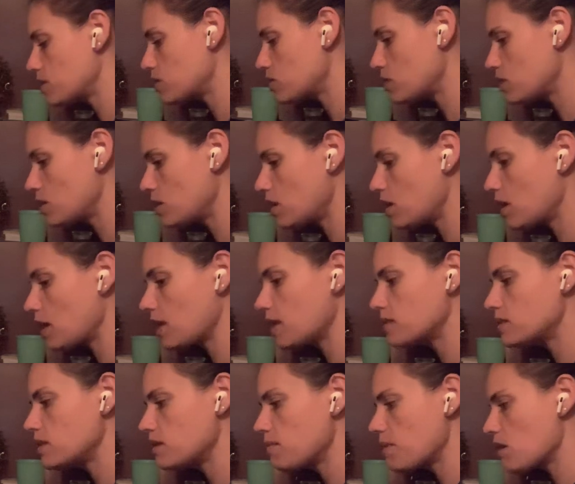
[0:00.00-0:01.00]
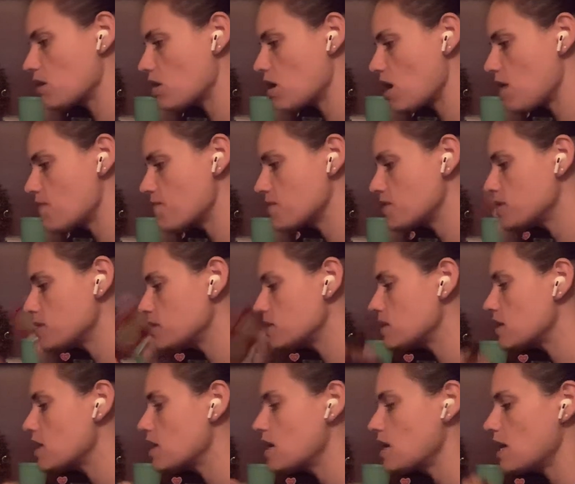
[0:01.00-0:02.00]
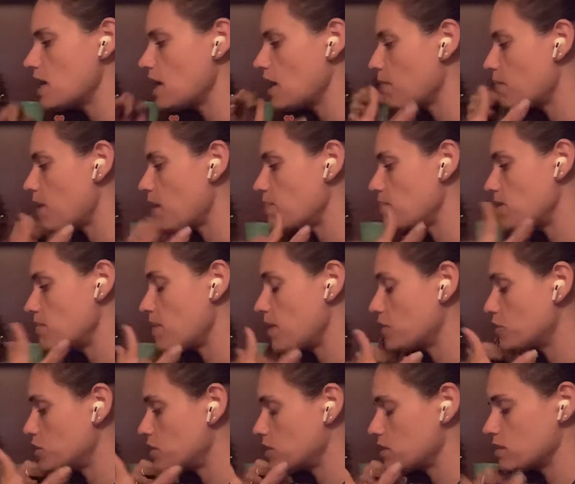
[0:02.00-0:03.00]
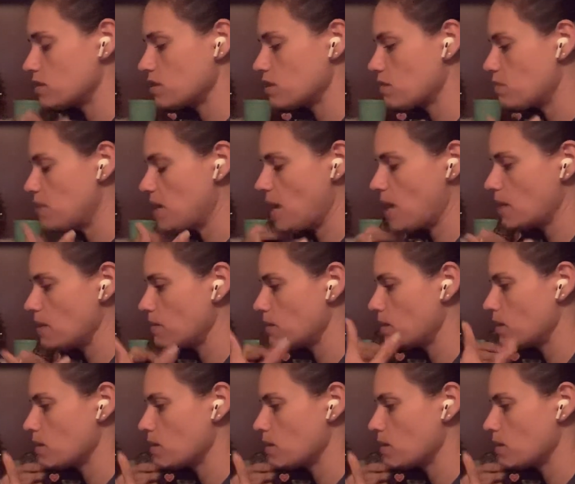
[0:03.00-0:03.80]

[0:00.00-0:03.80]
So that, and like I said about confidence, it might be about, it could be anything.